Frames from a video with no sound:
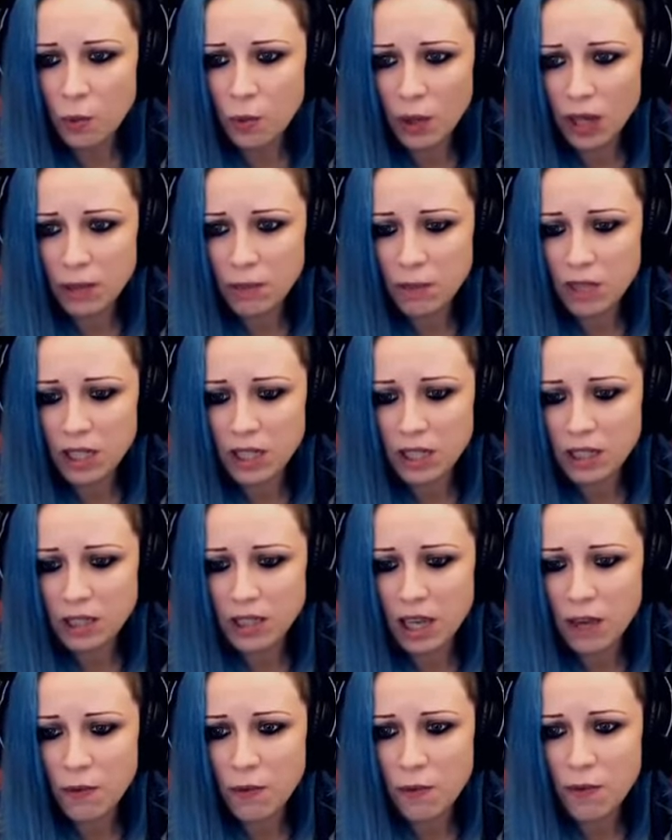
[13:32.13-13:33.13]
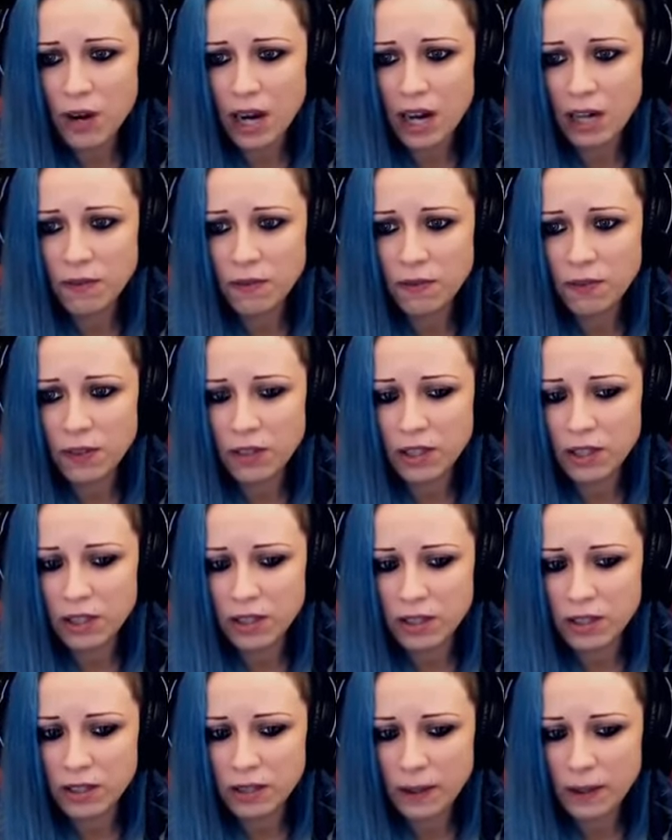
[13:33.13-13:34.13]
One minute left, one
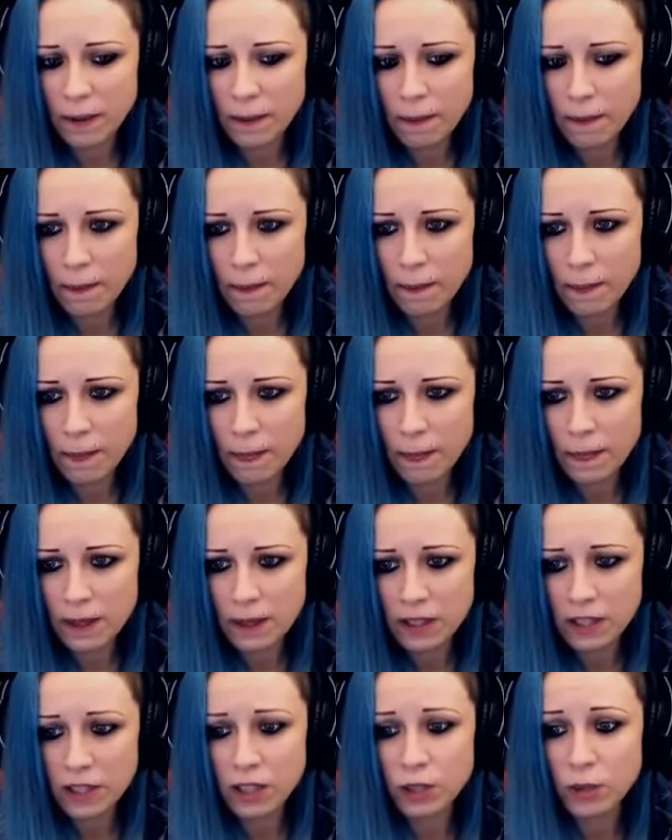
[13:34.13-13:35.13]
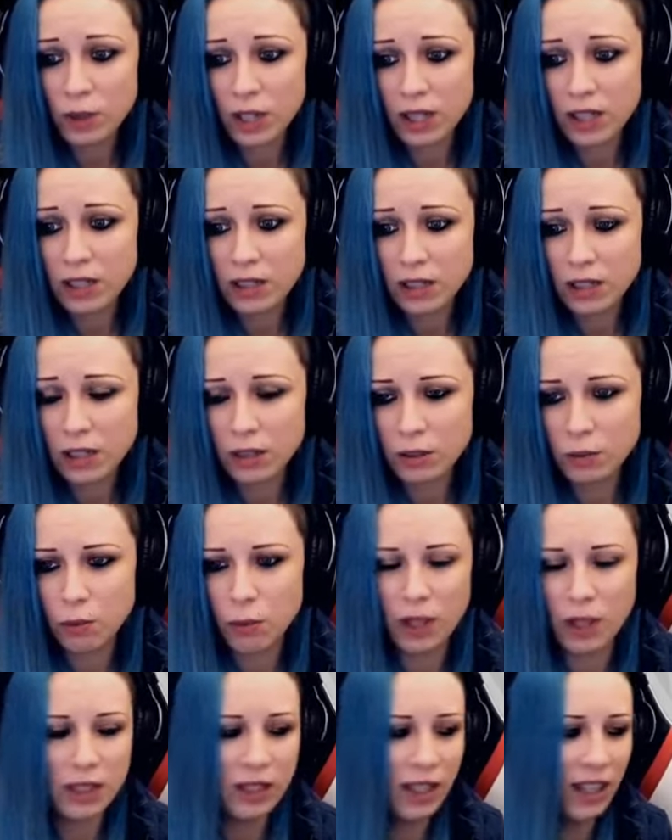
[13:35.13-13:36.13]
freeze. This one, uh,
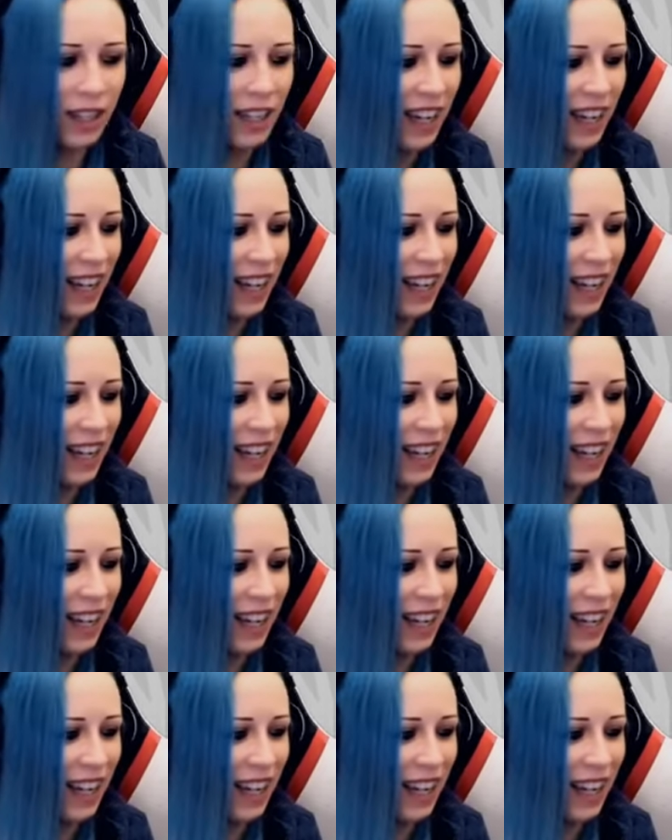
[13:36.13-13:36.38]
one.